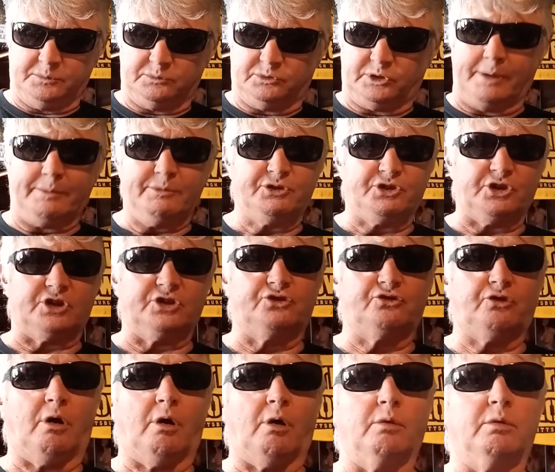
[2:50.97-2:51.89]
temperature
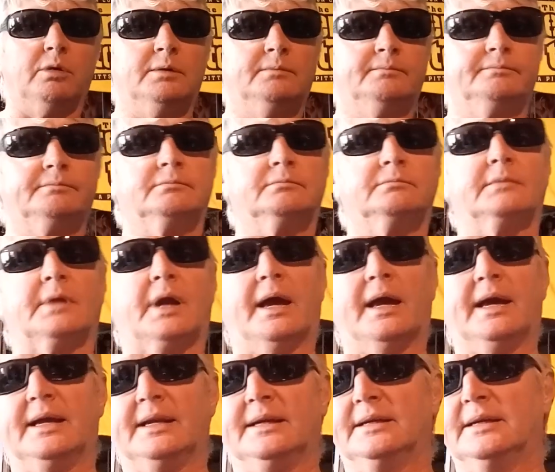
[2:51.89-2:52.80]
control,
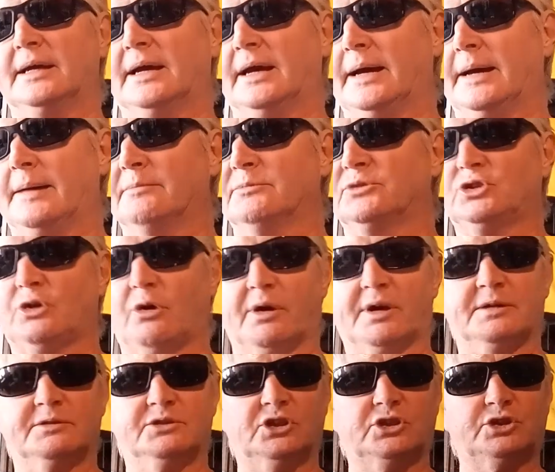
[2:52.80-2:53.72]
and so I
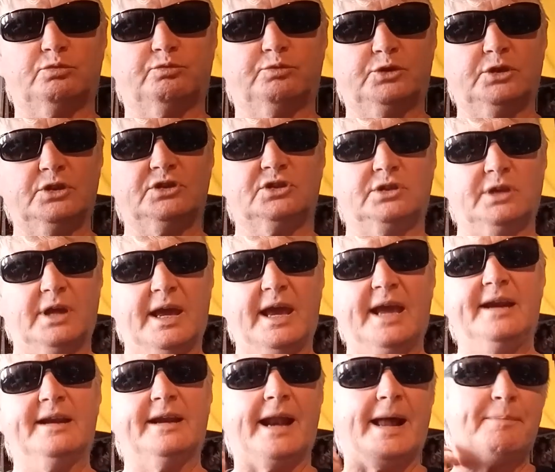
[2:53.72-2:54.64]
can just
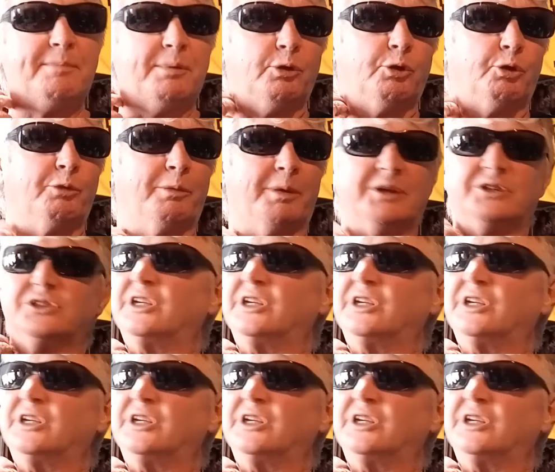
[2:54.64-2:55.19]
heat it up a little bit.